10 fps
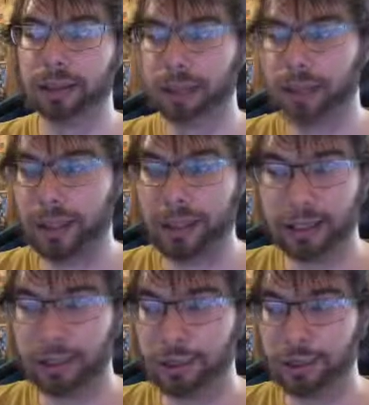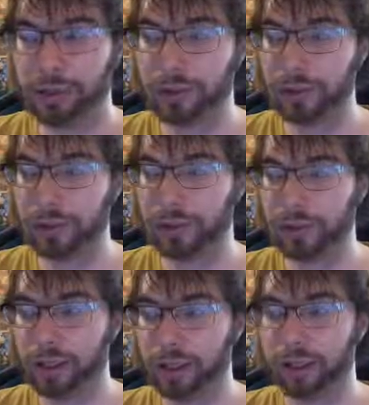anytime soon.
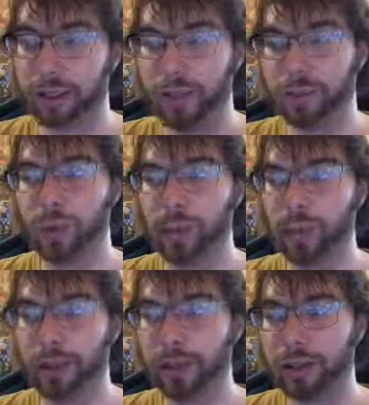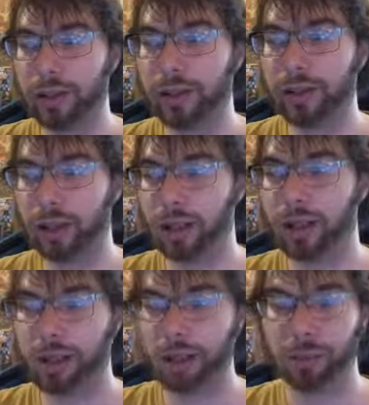The big ones here
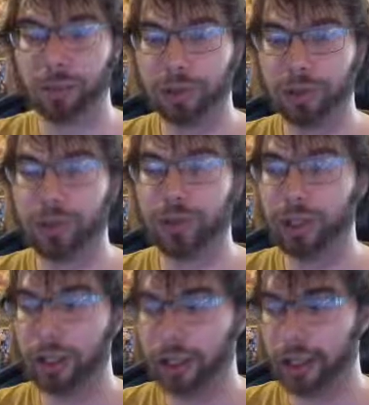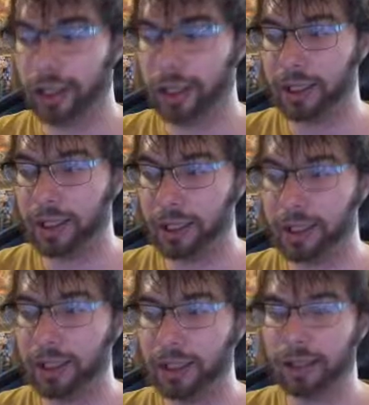are Dark Magician and
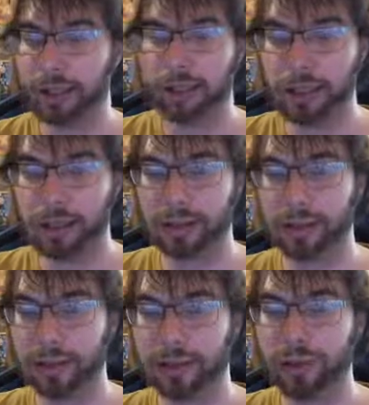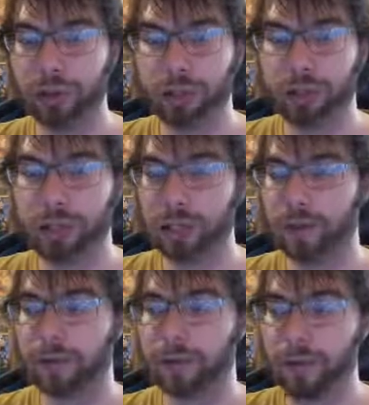the some of the fusions
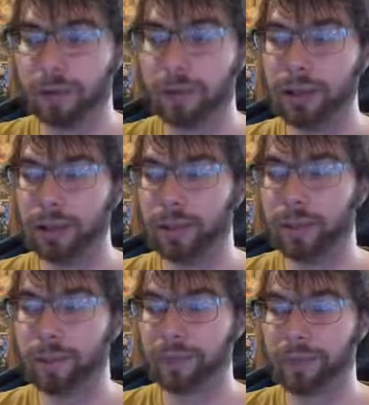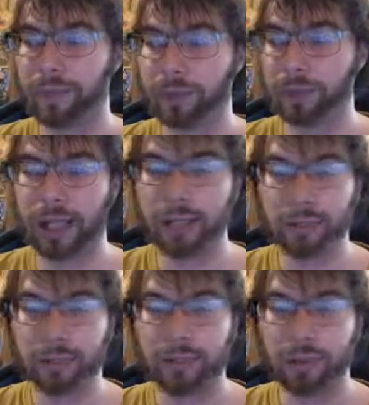for them, the
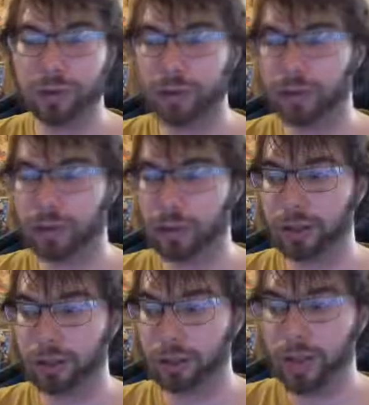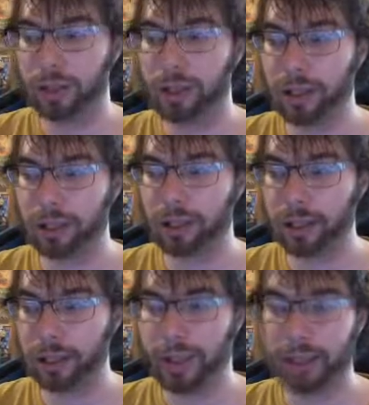Triamid fusion, or the Triamid
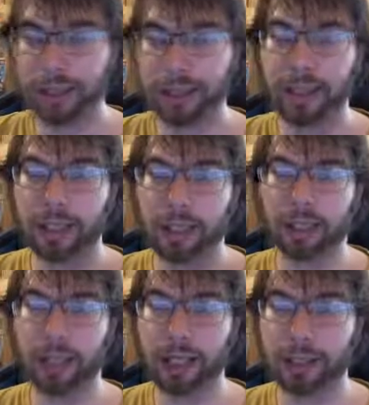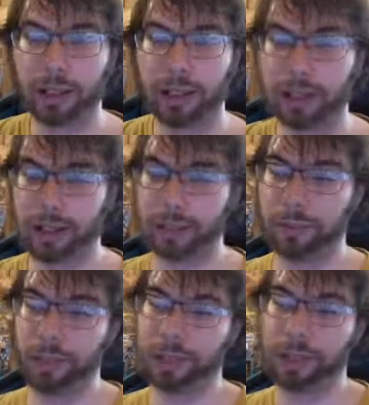archetype, and the Electromagnet archetype.
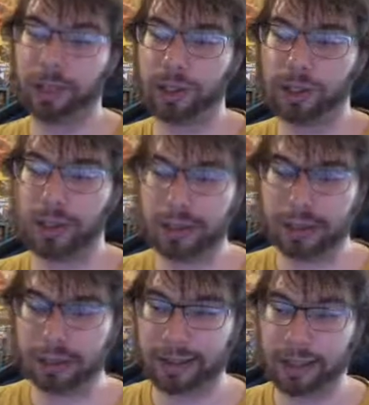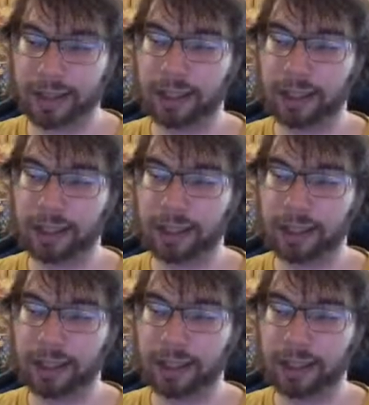I'm really curious to see